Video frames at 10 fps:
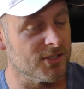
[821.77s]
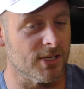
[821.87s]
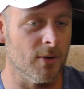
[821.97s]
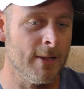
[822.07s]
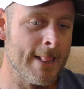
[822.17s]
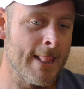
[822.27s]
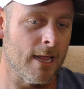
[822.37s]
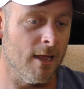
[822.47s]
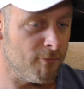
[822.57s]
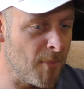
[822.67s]
So
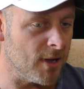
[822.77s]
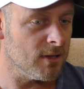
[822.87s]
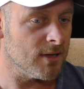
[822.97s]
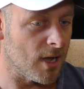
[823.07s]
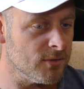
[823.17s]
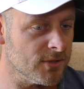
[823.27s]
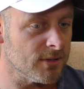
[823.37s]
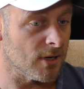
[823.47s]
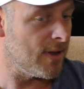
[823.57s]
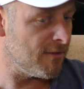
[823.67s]
if Michael
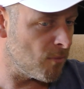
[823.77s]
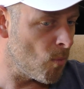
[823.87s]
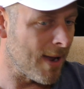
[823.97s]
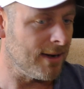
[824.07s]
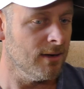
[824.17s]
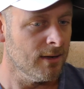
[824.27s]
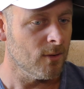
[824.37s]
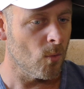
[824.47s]
goes, or if and when,